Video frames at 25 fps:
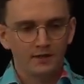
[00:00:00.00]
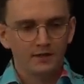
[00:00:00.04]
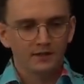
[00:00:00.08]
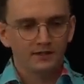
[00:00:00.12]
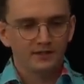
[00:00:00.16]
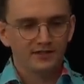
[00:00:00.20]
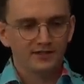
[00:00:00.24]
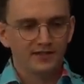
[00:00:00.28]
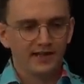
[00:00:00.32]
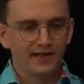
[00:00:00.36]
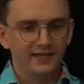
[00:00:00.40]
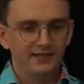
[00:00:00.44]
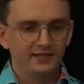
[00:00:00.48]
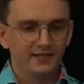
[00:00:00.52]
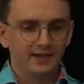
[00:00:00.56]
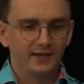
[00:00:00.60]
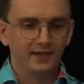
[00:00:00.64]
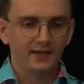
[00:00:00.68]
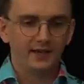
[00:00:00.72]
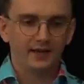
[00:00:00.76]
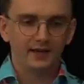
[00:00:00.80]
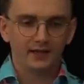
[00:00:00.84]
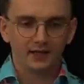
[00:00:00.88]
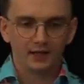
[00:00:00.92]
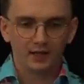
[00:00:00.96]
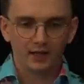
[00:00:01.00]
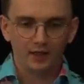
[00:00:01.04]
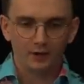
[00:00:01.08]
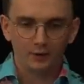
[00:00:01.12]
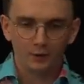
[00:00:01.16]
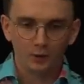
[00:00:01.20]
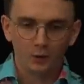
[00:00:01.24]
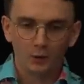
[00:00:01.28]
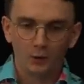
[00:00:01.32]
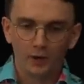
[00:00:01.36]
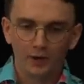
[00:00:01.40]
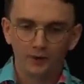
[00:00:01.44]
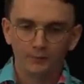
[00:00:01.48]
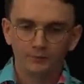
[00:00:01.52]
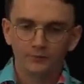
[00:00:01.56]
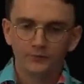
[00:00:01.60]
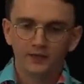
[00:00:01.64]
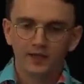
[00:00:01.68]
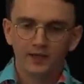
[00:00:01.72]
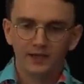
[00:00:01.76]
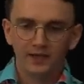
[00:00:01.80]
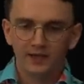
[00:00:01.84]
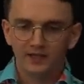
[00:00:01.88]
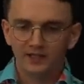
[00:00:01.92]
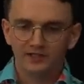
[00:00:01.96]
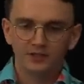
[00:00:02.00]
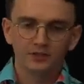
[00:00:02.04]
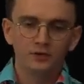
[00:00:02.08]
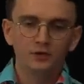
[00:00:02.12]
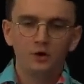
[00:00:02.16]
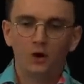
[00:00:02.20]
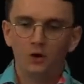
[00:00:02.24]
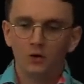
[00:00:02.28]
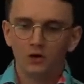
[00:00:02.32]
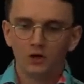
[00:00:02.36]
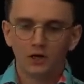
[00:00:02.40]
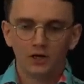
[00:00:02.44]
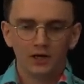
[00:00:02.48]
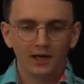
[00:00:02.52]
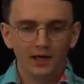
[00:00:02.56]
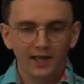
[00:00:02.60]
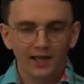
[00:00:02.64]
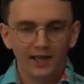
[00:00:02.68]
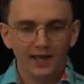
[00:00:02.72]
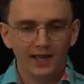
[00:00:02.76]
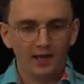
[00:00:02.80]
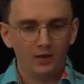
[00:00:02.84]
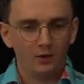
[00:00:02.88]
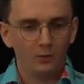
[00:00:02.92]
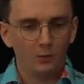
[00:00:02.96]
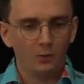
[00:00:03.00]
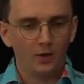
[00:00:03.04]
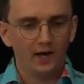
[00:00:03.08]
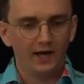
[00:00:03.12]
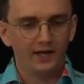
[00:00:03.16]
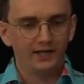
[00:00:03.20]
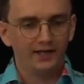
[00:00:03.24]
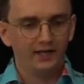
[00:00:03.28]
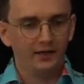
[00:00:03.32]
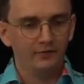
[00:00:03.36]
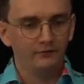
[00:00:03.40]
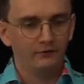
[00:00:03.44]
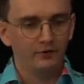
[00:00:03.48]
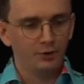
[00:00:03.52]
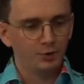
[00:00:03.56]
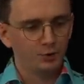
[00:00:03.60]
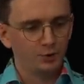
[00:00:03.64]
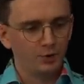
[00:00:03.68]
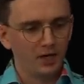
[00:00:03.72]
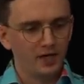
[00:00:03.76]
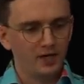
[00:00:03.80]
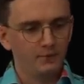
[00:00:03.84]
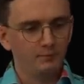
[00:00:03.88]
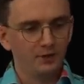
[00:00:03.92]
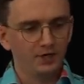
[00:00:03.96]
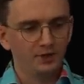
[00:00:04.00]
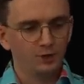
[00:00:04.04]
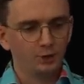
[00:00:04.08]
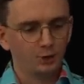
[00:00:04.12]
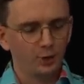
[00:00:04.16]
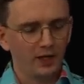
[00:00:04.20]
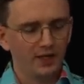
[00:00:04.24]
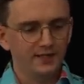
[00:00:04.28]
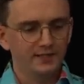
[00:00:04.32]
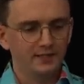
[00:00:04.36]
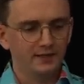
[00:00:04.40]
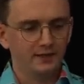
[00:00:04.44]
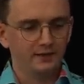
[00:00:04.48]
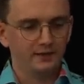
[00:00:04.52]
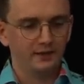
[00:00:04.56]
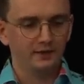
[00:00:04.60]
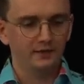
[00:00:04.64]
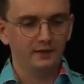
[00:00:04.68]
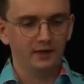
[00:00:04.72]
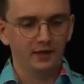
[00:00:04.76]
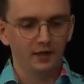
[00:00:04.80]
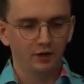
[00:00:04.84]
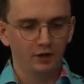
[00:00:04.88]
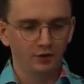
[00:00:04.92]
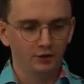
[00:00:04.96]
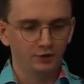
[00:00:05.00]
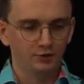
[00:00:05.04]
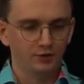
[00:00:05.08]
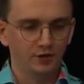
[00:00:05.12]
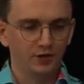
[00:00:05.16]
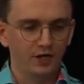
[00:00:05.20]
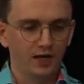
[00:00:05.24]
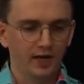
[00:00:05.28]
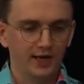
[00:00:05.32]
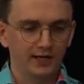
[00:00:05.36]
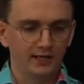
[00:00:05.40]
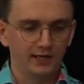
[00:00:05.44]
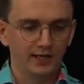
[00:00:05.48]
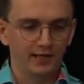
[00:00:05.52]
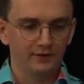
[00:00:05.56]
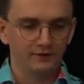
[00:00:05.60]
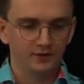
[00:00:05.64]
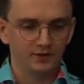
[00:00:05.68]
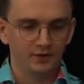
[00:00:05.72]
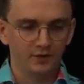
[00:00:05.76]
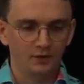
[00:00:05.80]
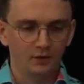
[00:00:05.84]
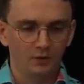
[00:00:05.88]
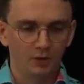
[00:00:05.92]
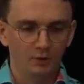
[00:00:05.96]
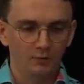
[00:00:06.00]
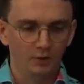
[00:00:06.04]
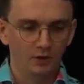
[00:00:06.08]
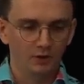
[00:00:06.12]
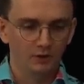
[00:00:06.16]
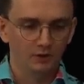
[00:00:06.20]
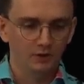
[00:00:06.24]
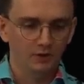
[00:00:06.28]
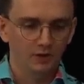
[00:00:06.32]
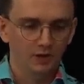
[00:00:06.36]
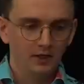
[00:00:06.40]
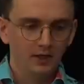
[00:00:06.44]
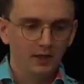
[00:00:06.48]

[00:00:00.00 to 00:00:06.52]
stating, and I quote, it is not clear why the infantry had been trained to think that 100-yard lifts are normal,